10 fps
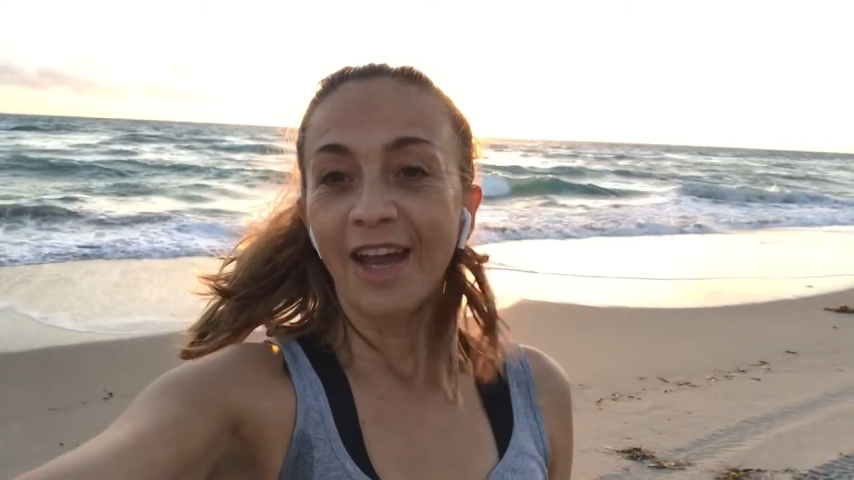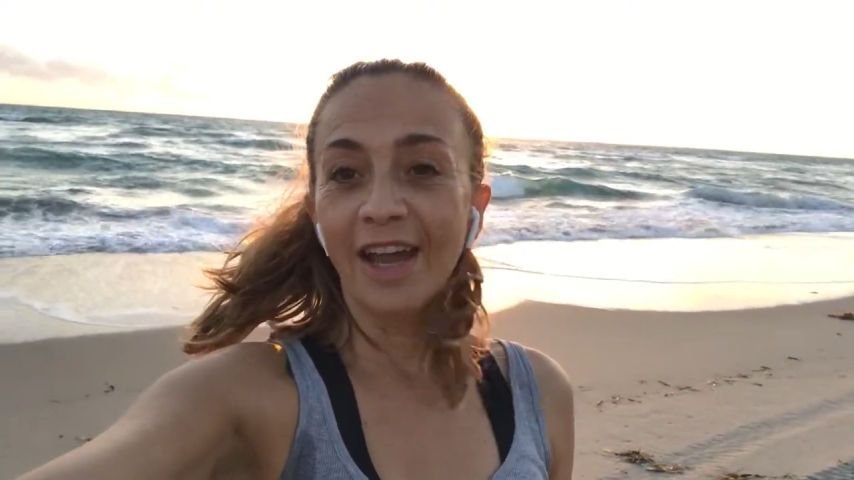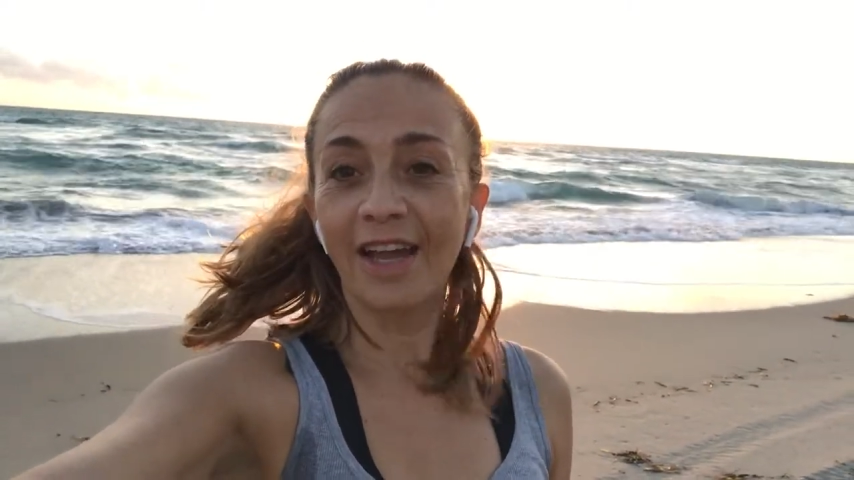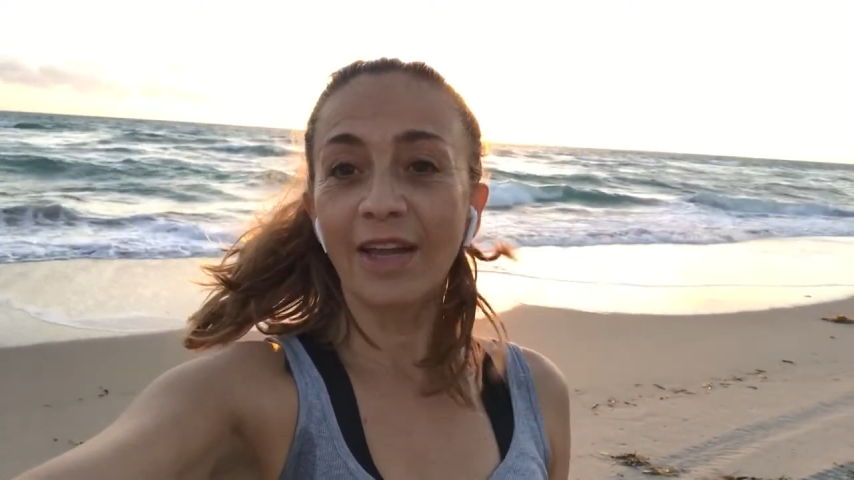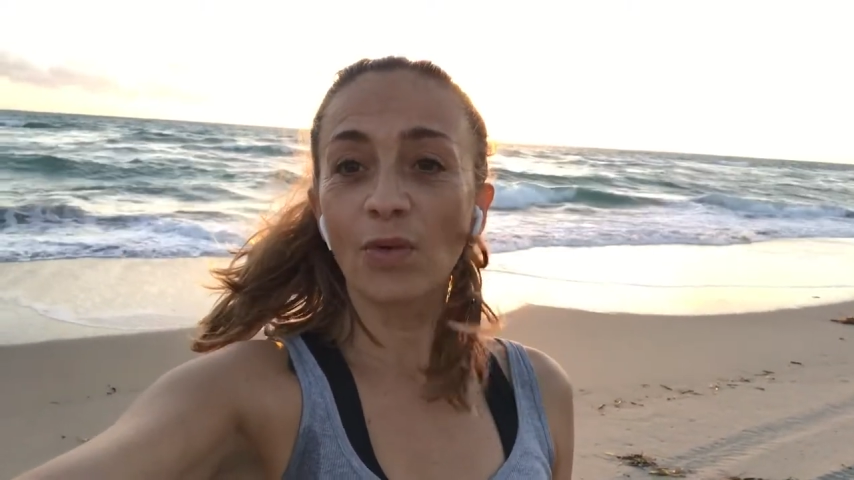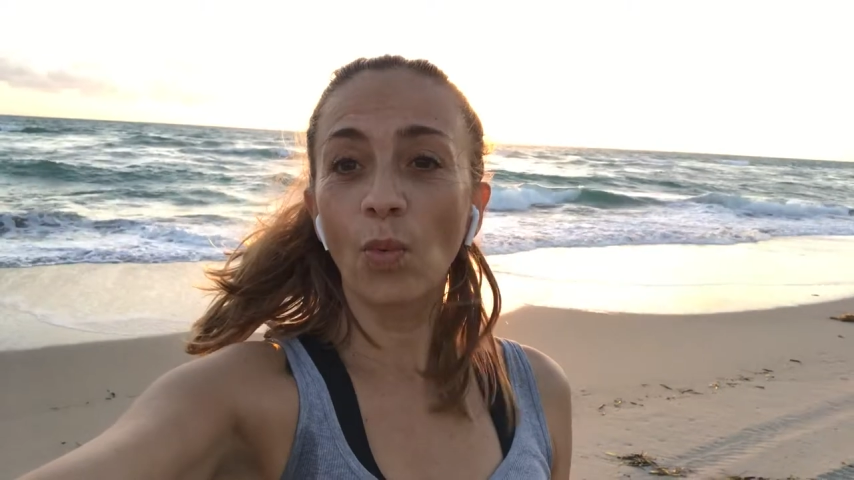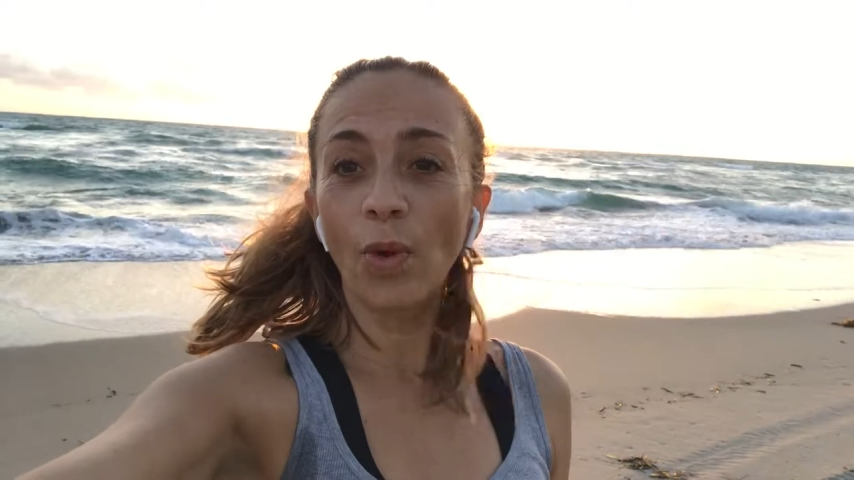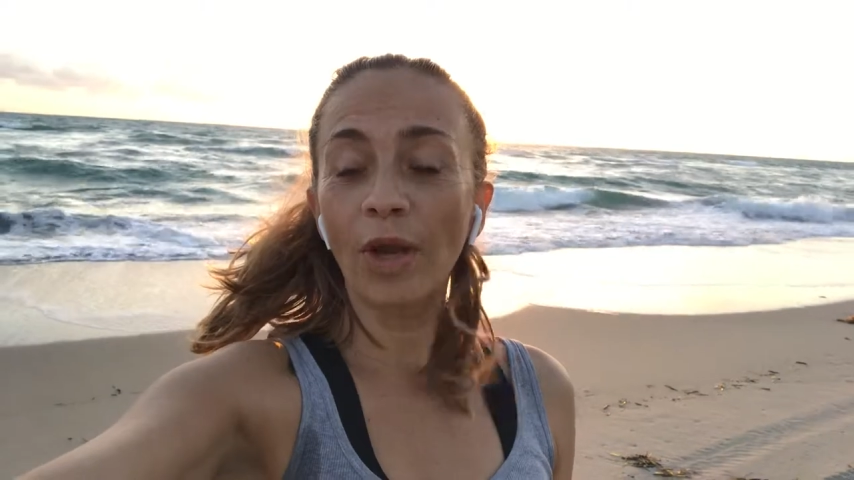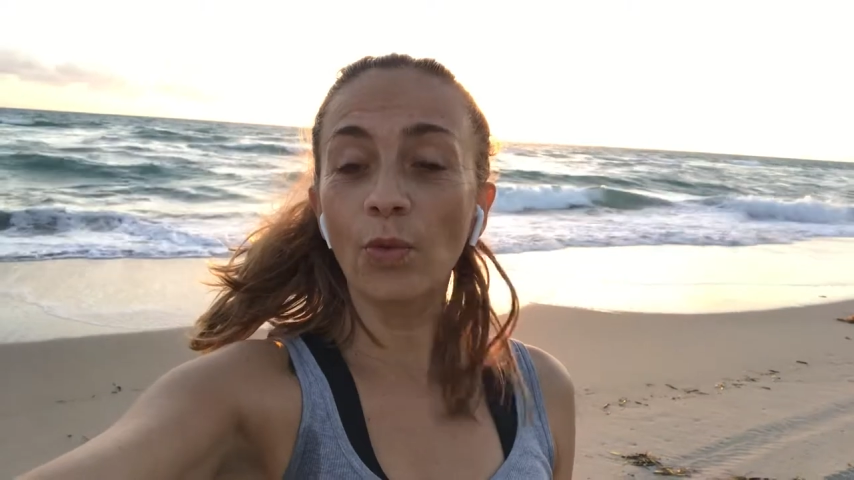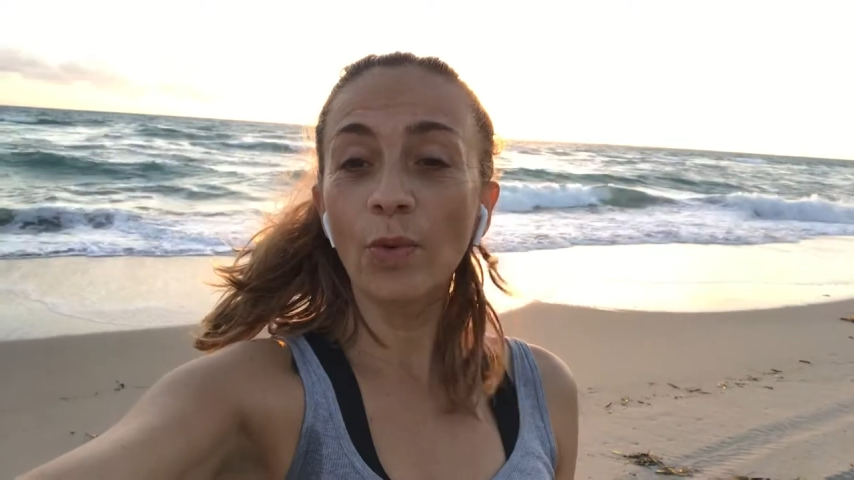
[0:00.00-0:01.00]
and
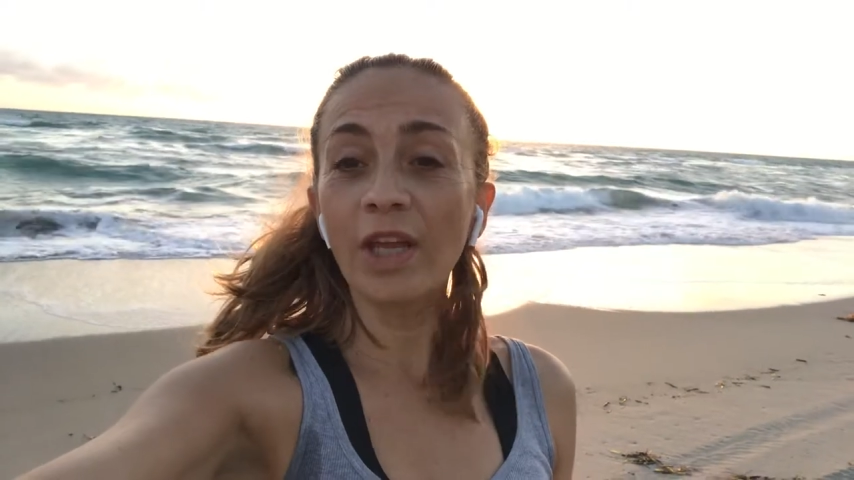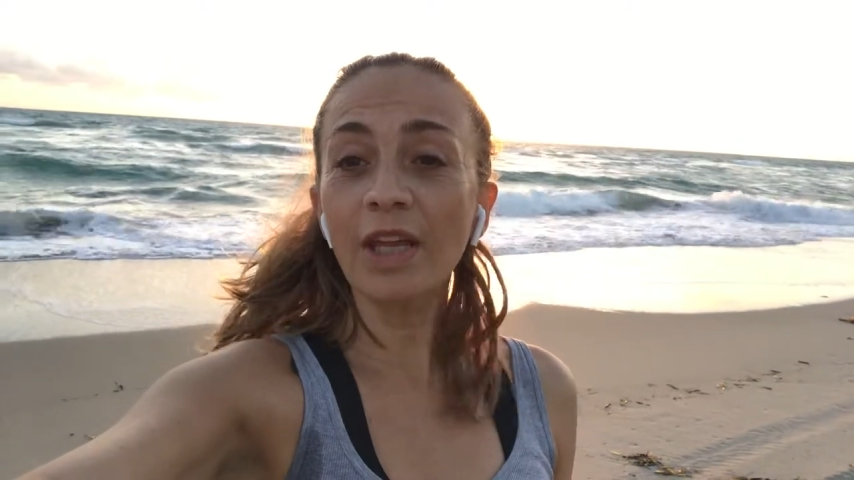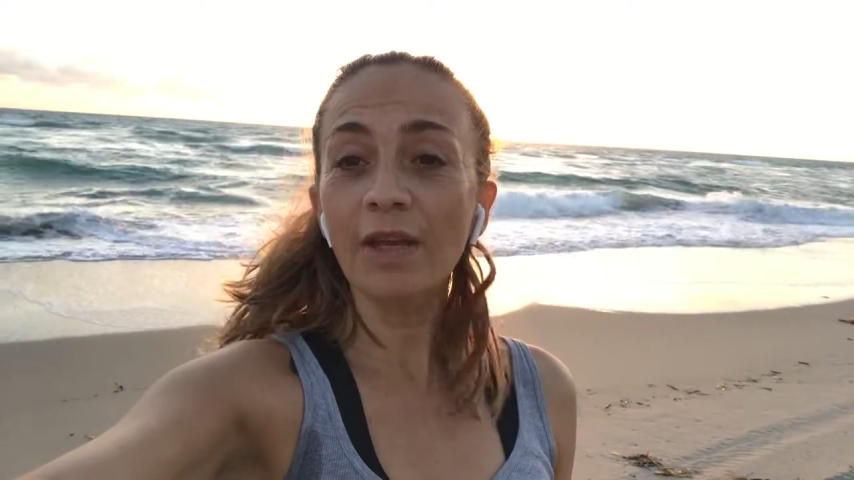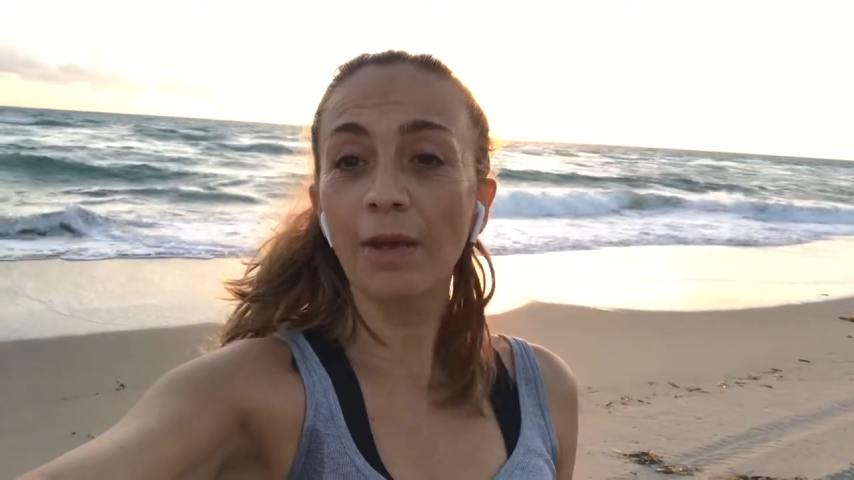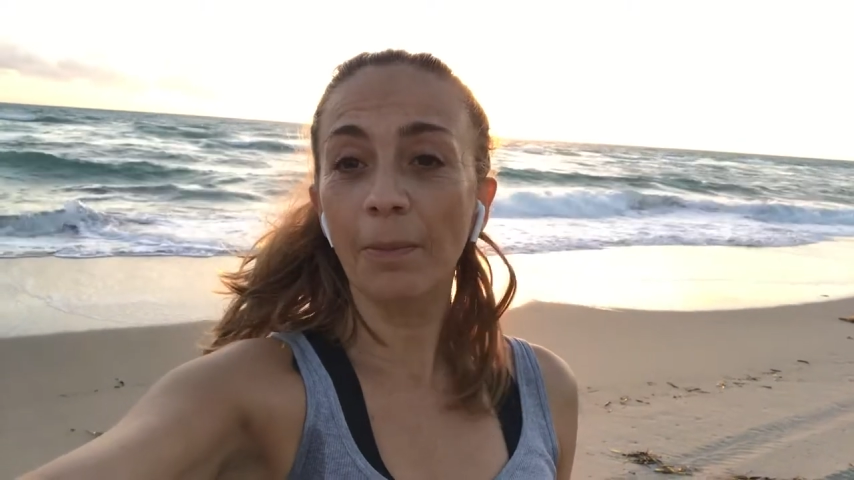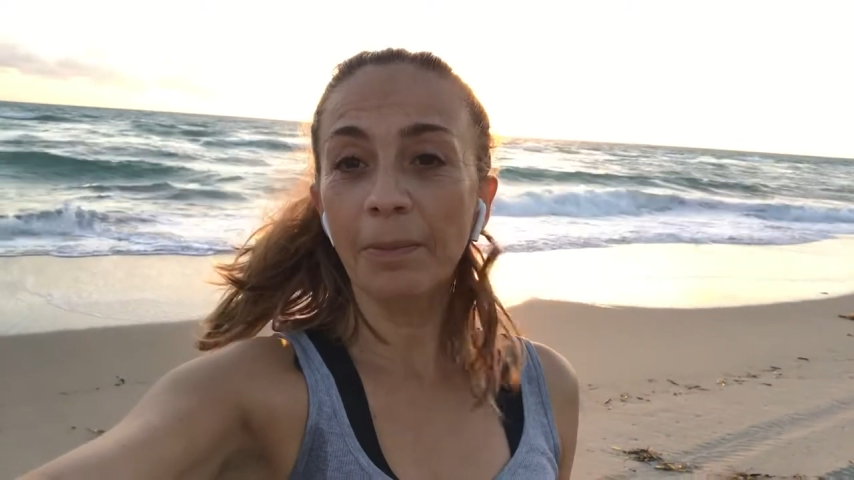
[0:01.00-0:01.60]
when we